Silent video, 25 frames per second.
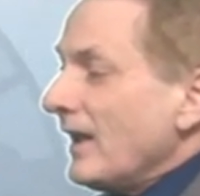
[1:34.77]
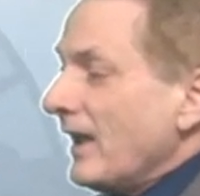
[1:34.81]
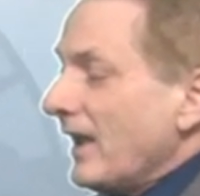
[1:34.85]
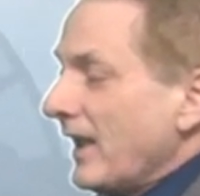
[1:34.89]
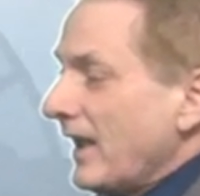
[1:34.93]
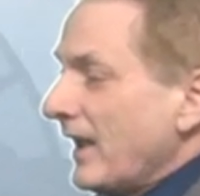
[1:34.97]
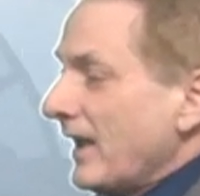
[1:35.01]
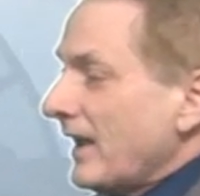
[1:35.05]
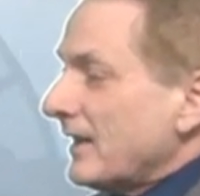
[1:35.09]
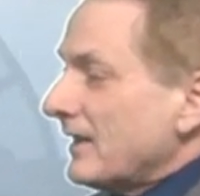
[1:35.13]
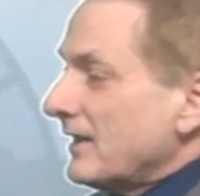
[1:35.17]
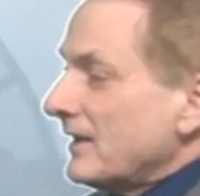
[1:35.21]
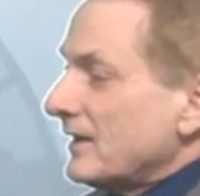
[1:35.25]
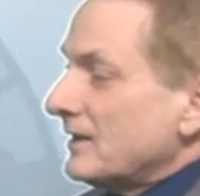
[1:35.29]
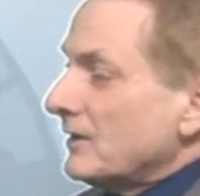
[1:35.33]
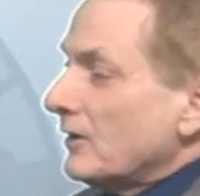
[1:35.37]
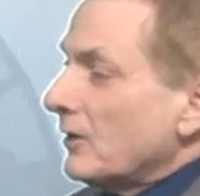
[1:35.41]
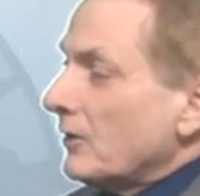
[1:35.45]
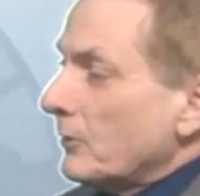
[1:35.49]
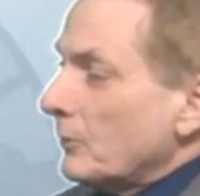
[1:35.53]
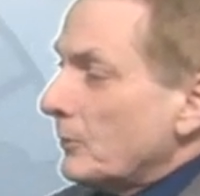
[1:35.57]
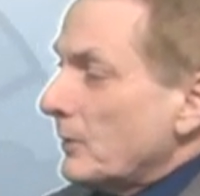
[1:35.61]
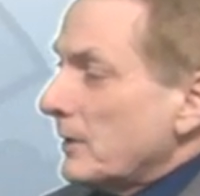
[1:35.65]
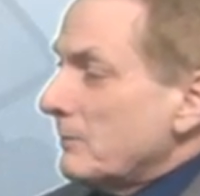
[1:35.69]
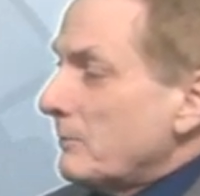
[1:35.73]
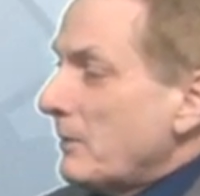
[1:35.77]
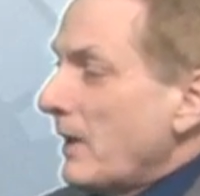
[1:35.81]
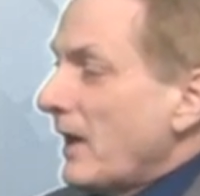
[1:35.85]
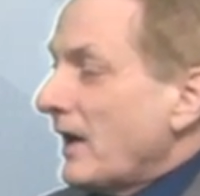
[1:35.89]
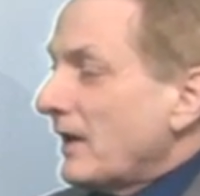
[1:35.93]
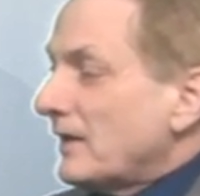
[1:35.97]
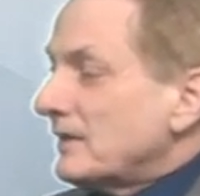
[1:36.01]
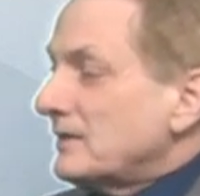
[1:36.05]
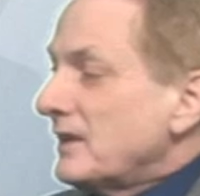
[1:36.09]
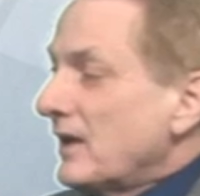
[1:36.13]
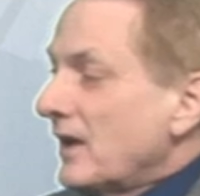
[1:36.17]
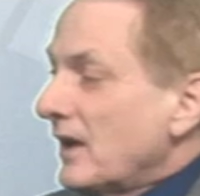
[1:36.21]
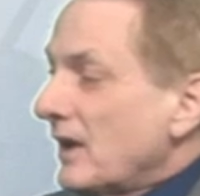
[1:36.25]
and then all the way
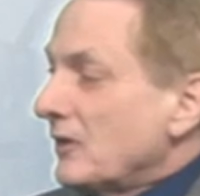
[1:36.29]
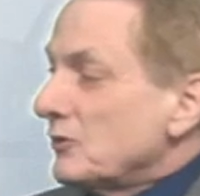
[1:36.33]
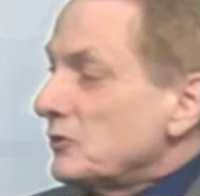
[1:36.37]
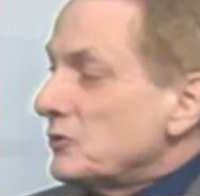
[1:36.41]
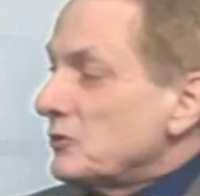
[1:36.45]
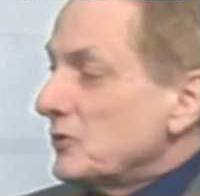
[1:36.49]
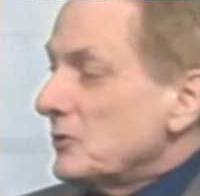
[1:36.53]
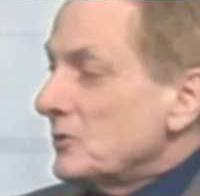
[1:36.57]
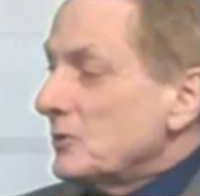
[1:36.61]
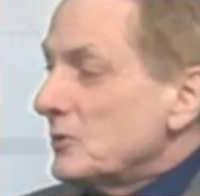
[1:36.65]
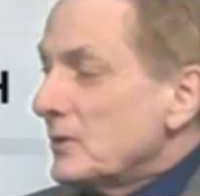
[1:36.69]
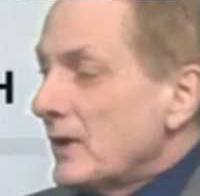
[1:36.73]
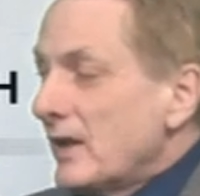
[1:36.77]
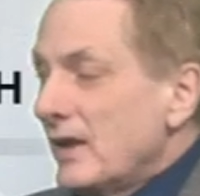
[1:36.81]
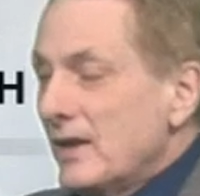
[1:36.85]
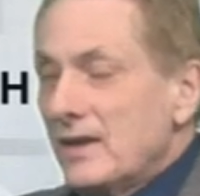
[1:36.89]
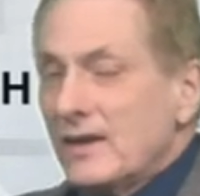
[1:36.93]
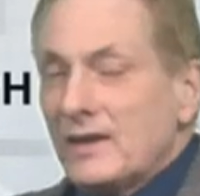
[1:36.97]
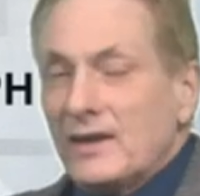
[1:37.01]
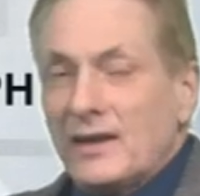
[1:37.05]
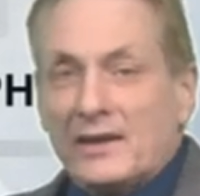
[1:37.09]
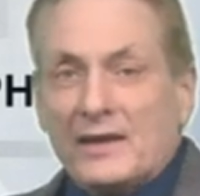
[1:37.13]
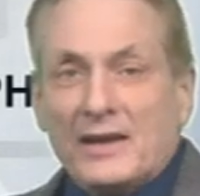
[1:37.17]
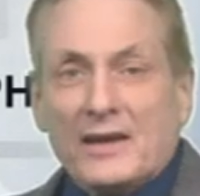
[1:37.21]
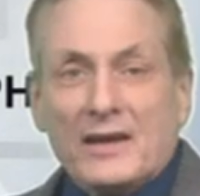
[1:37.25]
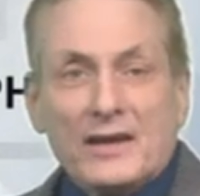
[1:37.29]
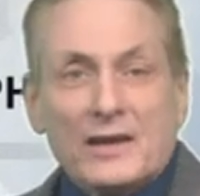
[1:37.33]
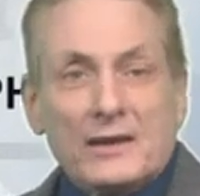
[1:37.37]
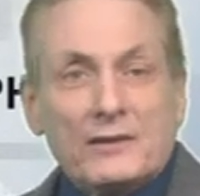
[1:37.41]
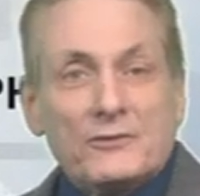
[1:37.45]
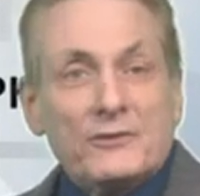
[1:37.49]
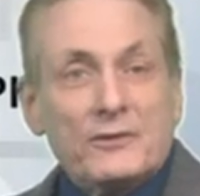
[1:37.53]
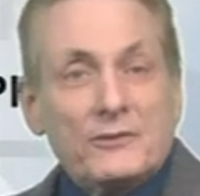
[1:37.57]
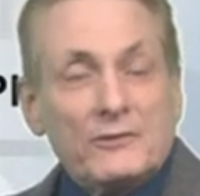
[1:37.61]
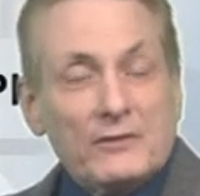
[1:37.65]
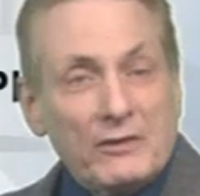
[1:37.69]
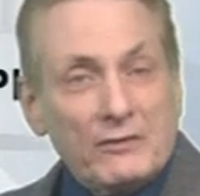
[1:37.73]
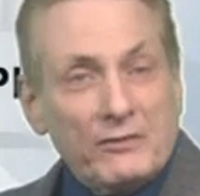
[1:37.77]
back down to Igiugig,
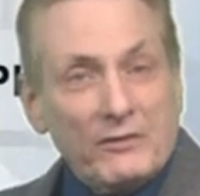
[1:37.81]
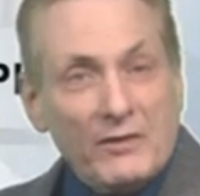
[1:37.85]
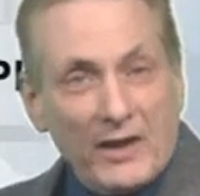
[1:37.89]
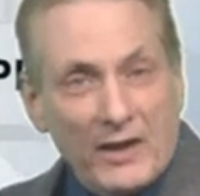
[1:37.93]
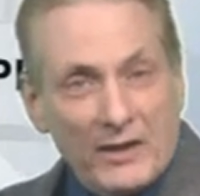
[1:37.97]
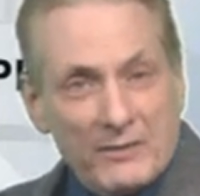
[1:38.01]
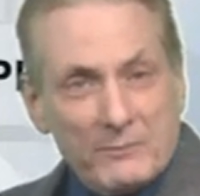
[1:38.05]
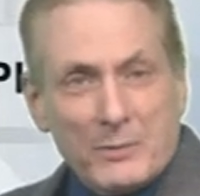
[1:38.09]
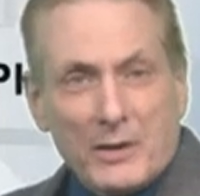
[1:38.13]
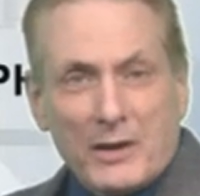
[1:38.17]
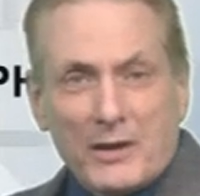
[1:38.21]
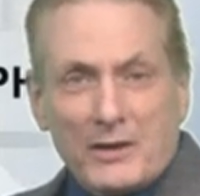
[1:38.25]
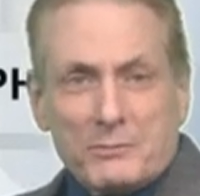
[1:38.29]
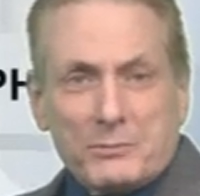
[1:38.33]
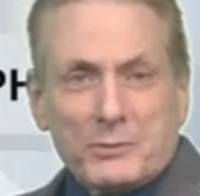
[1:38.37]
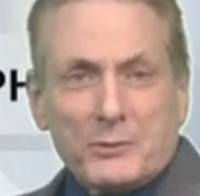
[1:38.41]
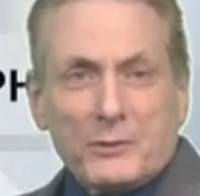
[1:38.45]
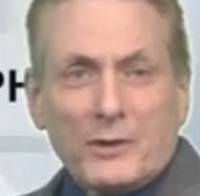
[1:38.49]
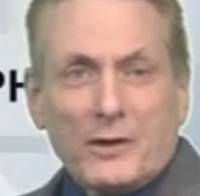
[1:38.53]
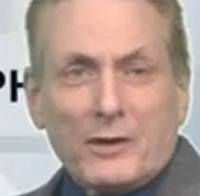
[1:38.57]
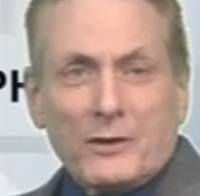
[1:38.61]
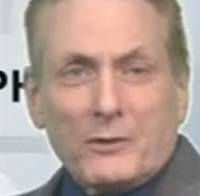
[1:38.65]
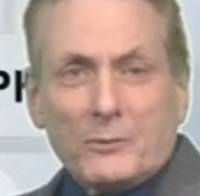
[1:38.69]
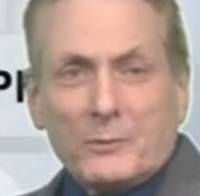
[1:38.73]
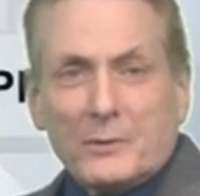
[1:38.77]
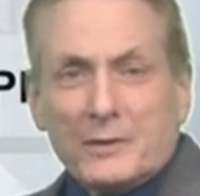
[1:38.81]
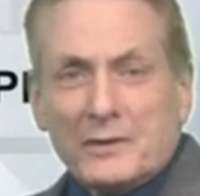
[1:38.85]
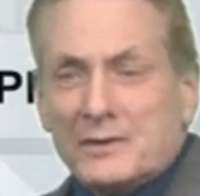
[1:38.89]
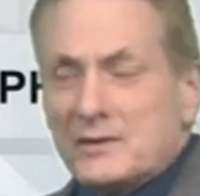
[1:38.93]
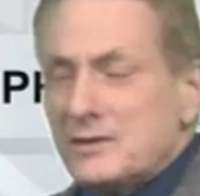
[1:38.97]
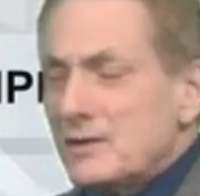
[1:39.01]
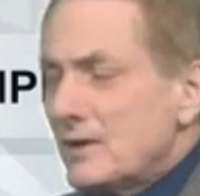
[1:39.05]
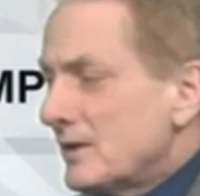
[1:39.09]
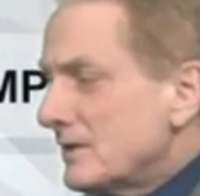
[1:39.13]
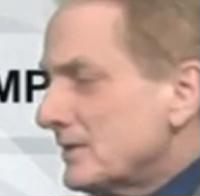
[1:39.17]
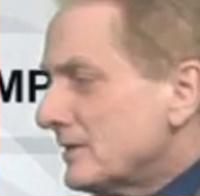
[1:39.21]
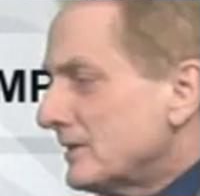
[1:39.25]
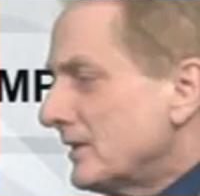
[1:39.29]
55 mile per hour wind
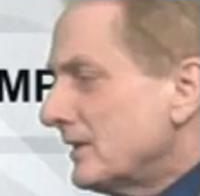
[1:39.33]
gusts.